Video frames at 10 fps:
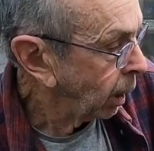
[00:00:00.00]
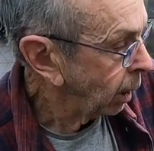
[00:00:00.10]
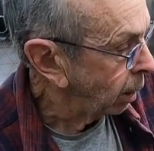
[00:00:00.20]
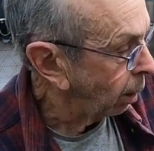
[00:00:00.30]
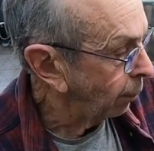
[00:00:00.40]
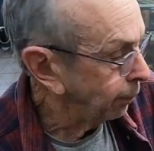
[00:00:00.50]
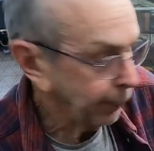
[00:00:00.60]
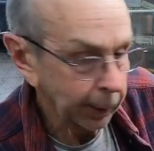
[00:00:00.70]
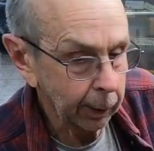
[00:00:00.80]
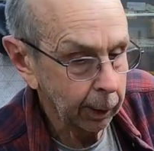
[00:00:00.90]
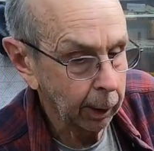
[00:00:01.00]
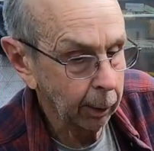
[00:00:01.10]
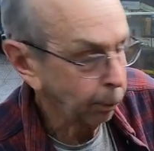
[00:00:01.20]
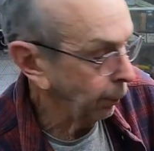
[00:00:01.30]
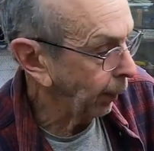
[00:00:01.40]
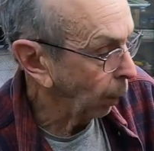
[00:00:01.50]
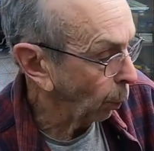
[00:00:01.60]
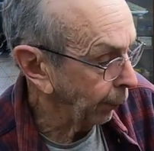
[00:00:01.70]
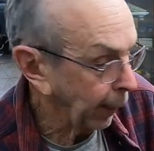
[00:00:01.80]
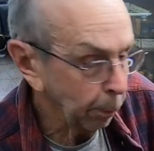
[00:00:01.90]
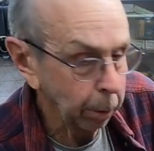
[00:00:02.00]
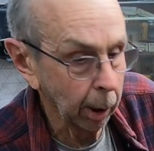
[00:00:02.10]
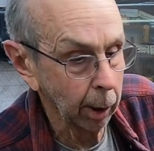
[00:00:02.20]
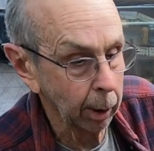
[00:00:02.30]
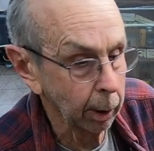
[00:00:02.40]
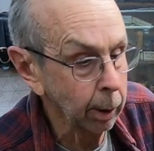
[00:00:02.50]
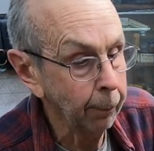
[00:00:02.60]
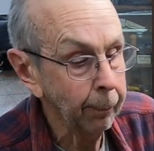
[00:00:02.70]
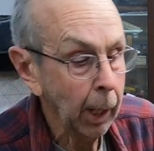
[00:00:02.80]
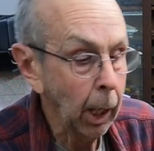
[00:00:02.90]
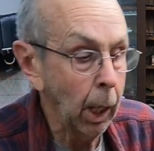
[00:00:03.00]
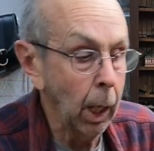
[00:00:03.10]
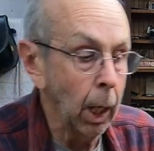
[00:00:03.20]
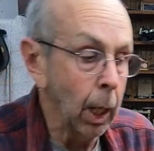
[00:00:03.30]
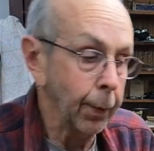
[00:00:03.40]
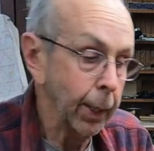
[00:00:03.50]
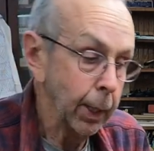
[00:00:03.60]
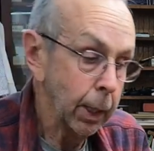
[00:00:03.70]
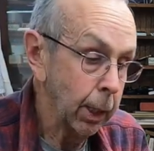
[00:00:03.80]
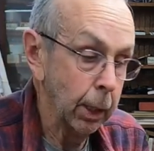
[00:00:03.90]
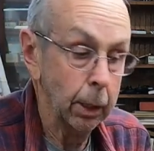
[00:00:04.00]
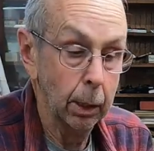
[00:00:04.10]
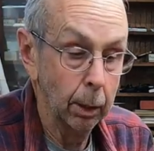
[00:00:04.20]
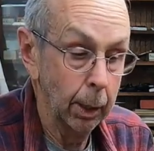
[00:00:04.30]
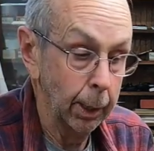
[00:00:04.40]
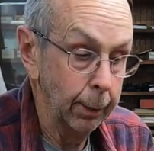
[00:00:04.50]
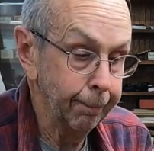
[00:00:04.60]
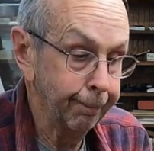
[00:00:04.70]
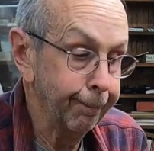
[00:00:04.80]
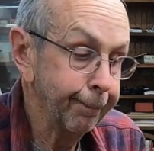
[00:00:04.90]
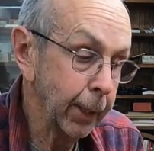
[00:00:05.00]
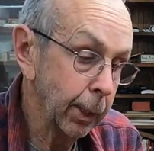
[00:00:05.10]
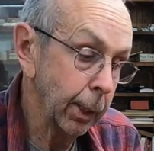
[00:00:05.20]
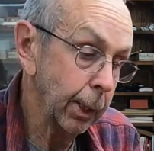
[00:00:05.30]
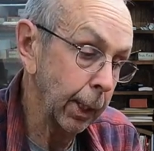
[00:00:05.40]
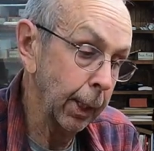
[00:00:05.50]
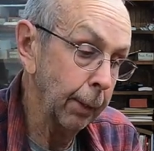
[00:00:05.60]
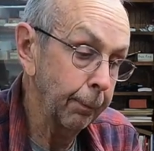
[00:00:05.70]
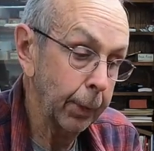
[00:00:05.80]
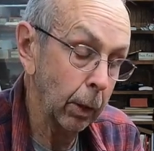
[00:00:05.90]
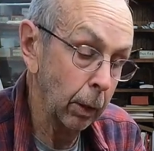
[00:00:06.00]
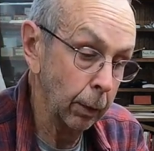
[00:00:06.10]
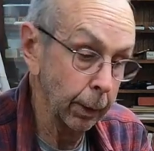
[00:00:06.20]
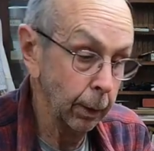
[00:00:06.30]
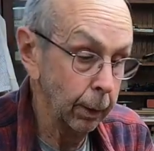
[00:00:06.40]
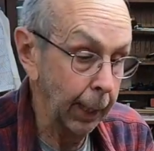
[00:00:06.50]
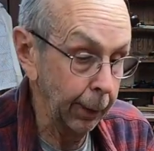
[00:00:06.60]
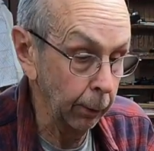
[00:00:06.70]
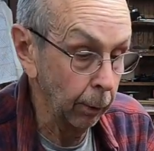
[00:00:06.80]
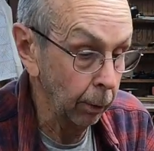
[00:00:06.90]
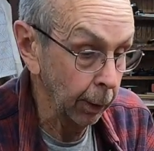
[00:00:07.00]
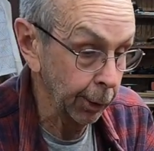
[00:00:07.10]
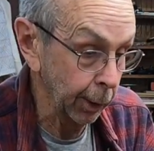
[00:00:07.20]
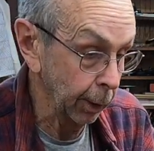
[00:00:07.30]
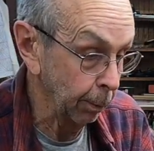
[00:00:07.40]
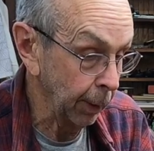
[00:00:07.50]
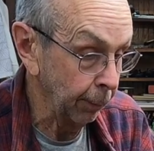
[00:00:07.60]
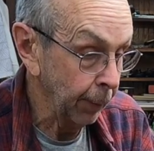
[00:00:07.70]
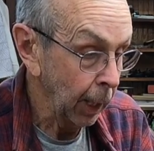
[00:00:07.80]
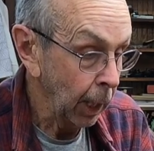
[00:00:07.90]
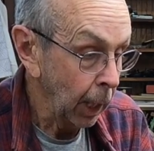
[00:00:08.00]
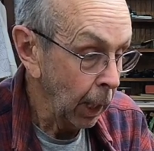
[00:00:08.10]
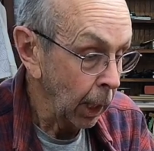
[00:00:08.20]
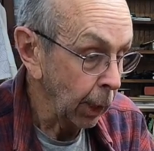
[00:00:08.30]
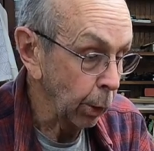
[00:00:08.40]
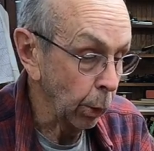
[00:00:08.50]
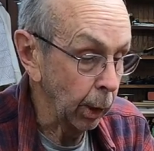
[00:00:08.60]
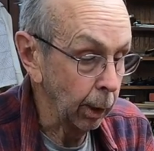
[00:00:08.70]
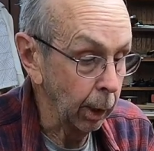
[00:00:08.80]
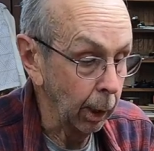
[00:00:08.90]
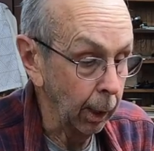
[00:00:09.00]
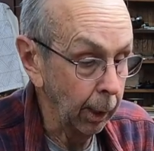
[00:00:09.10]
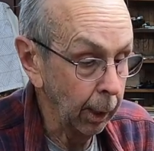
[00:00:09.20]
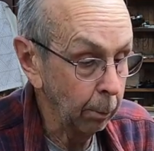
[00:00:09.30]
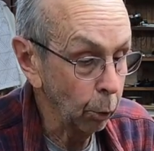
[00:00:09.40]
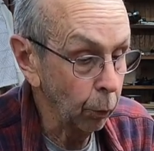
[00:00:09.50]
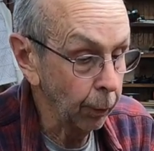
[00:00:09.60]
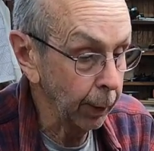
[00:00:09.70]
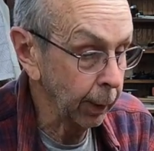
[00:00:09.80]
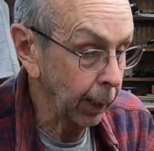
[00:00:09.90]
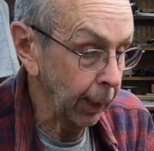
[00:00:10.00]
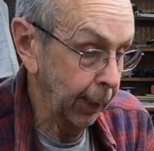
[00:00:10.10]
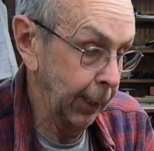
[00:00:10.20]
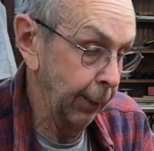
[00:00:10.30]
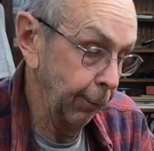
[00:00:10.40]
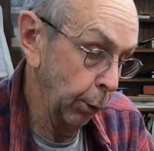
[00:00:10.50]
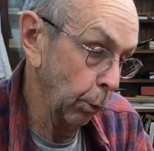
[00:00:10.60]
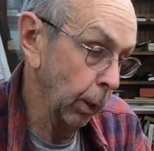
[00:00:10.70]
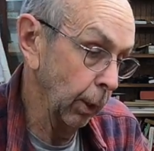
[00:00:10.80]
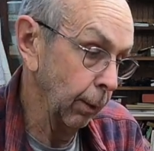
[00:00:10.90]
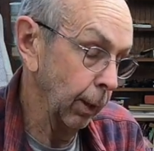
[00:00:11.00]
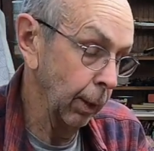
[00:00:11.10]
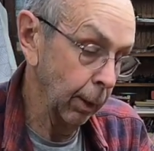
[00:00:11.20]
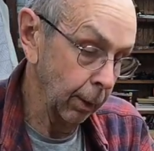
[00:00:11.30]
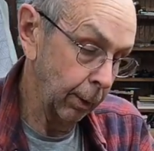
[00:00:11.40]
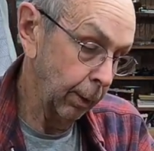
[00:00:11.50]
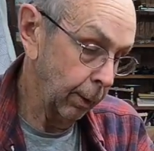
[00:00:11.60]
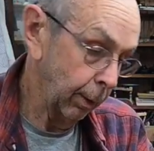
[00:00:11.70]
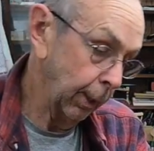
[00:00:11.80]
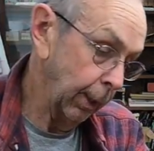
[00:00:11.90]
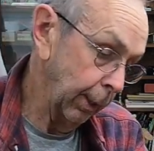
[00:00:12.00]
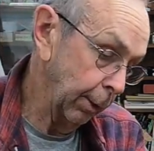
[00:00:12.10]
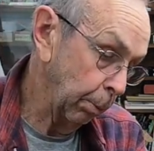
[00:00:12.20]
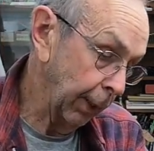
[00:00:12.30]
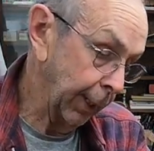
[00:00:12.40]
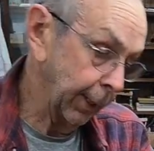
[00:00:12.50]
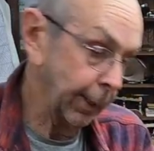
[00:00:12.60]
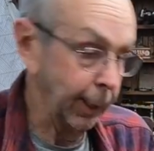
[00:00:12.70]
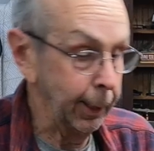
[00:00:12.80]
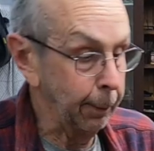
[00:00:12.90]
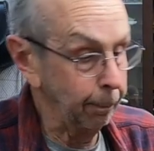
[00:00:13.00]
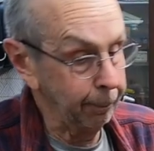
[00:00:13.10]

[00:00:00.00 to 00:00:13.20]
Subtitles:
So that's what that part does. This, on the other hand, this is called the lateral adjustment. You can move this if you are getting your plane set up.